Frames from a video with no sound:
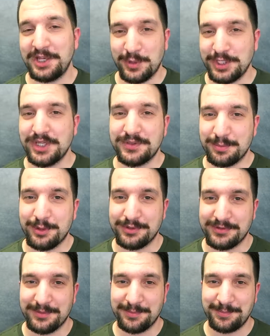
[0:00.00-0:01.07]
Anyway, you get the
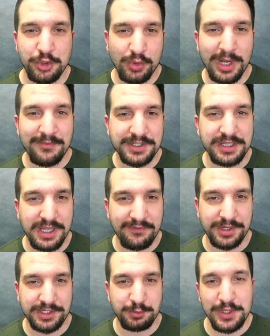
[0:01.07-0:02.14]
point. Joram van
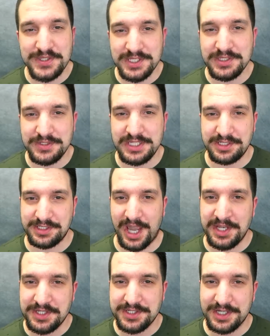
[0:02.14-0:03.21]
Cleveren was indeed an
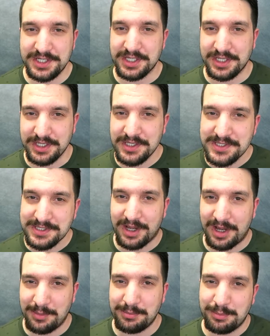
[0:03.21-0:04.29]

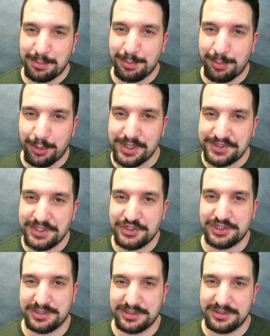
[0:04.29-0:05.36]
anti-Islam
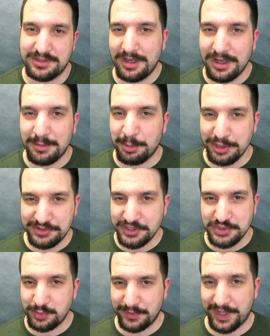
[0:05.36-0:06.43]
politician. A
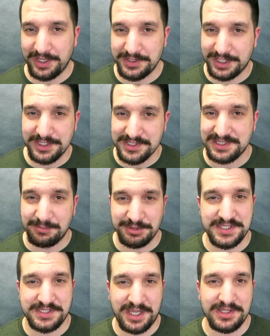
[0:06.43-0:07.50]
politician with anti-Islamic
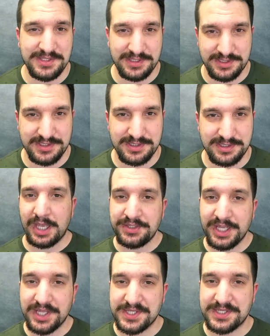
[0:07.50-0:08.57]
stances. And
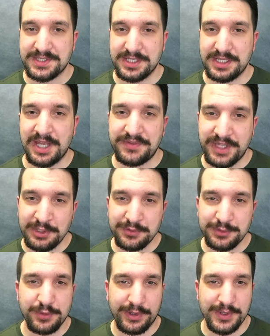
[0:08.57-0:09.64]
yes, at the end of
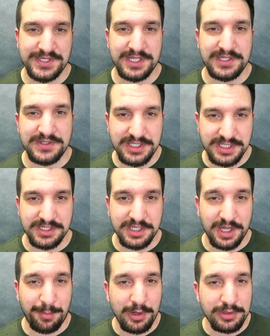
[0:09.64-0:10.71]
2018,
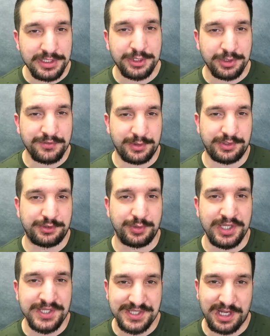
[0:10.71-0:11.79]
he apparently converted to
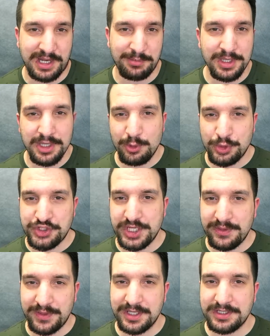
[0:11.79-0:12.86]
Islam, which
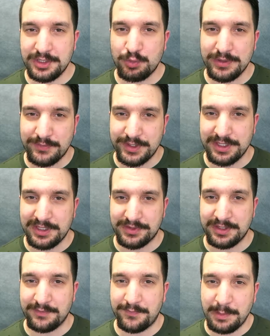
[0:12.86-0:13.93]
he then revealed
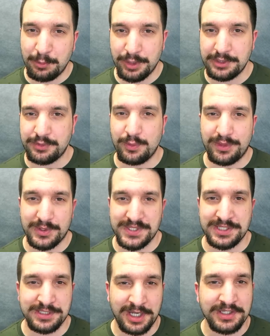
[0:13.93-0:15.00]
in February
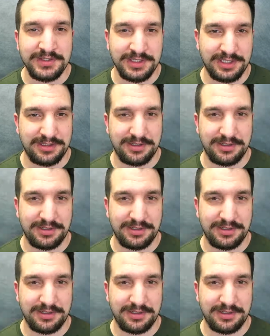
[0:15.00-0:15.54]
2019.